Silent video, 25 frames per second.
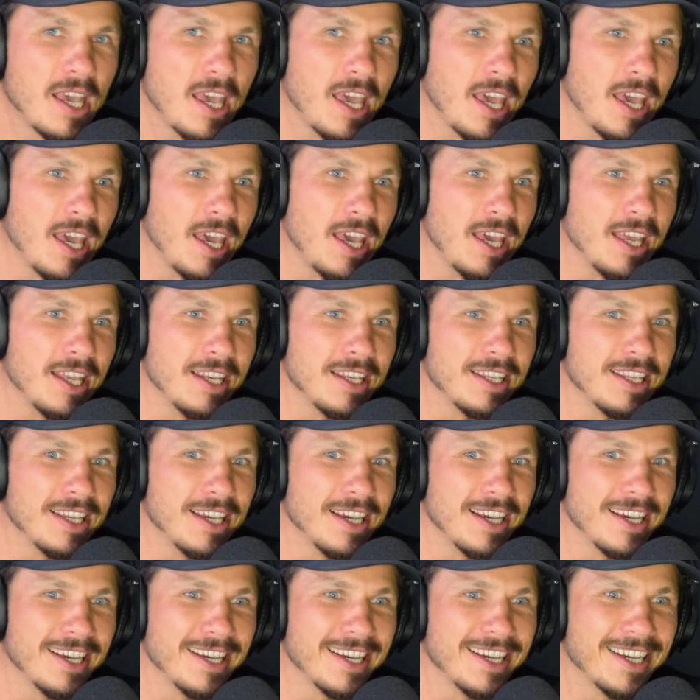And
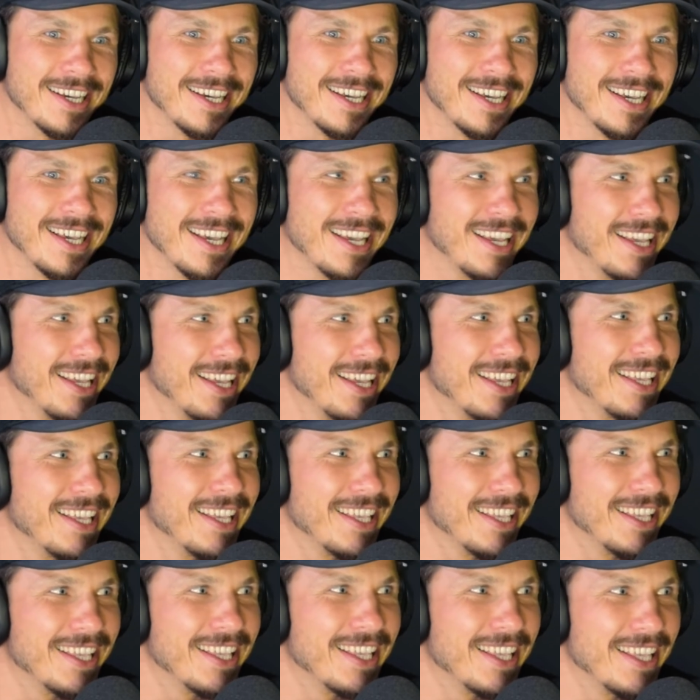uh, oh, she would ask
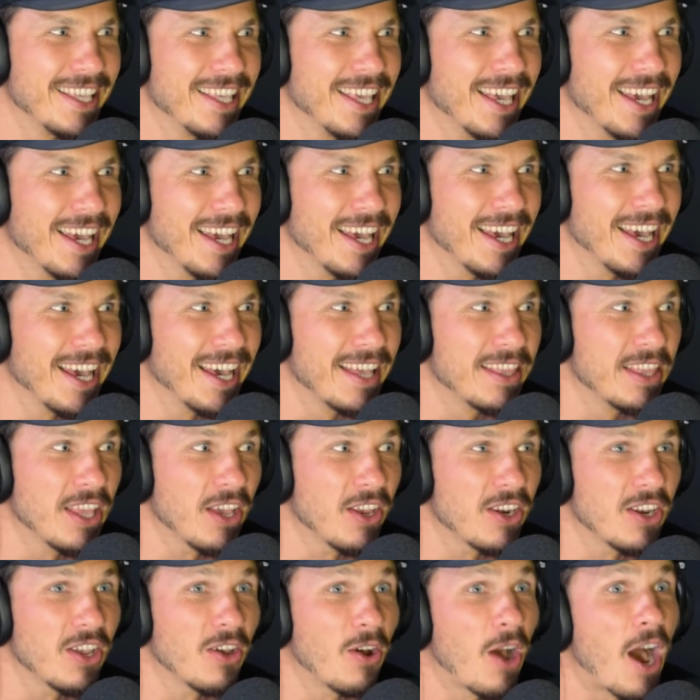you about her. Yeah,
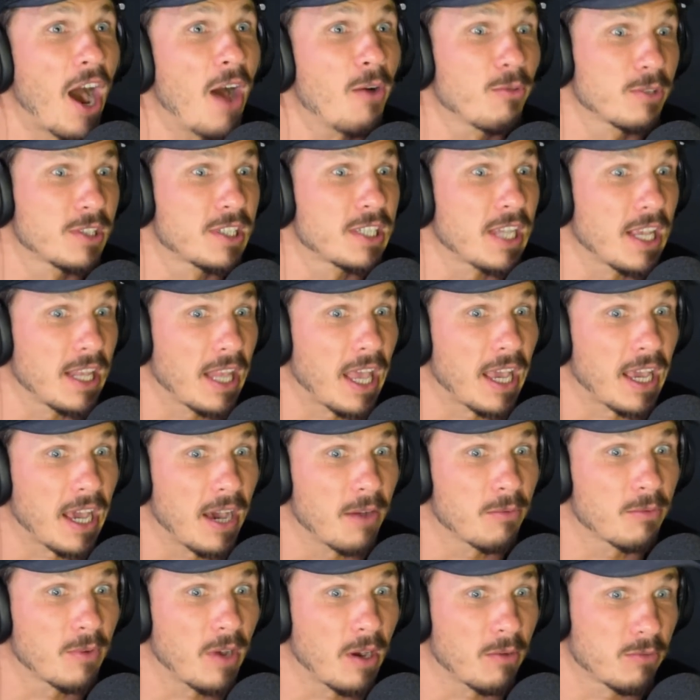no, no. I would say like I,
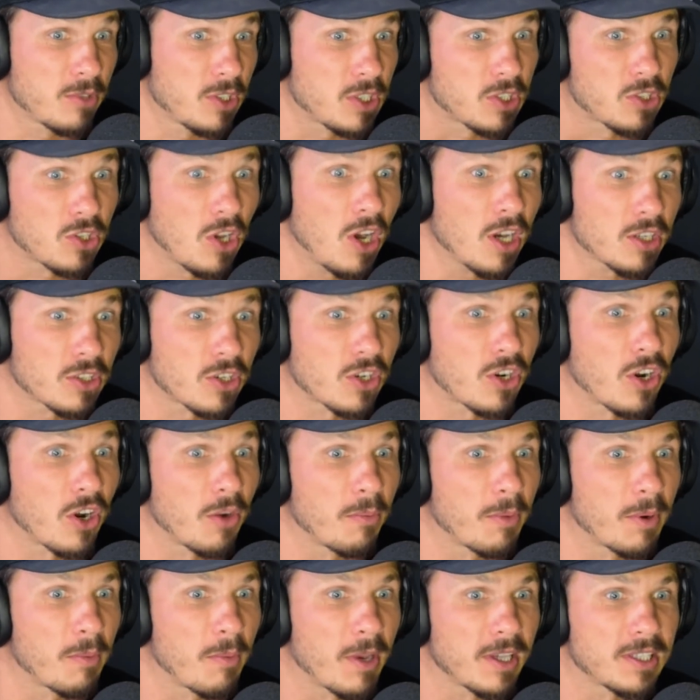I would just oh, talk oh, to okay, her,
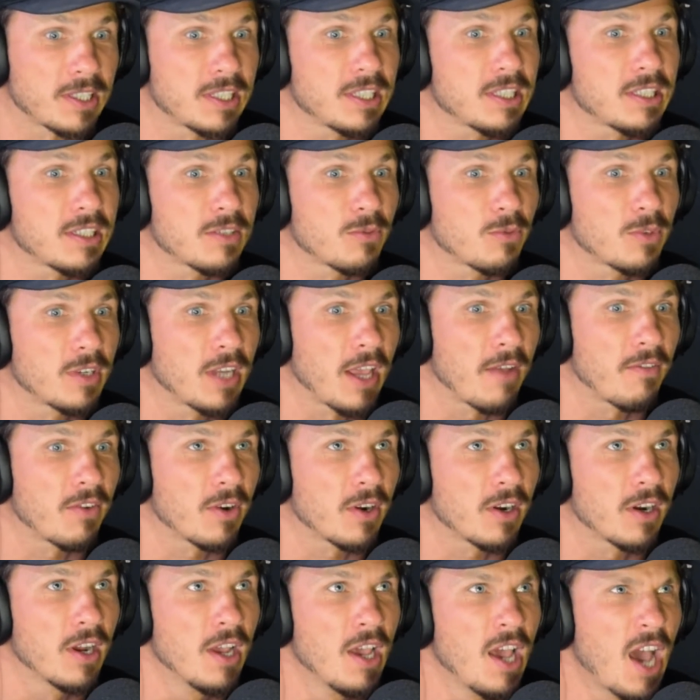okay, but okay, my sister would
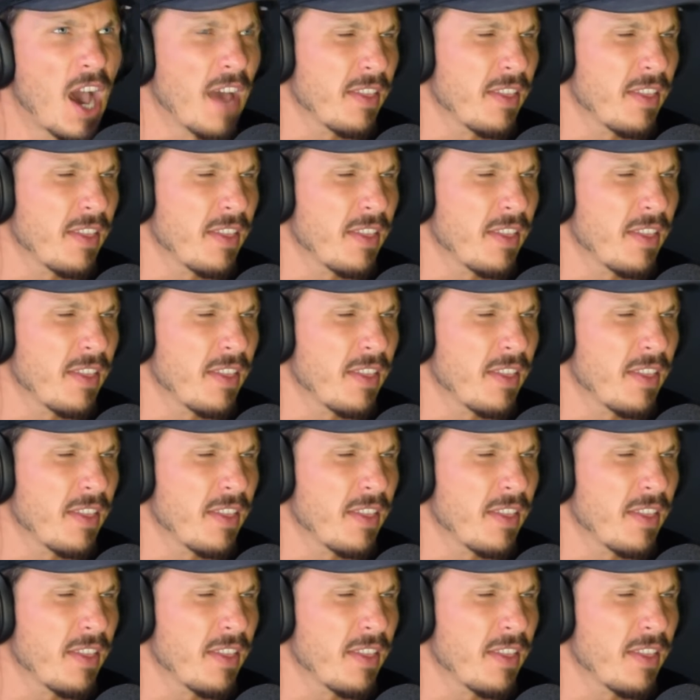never.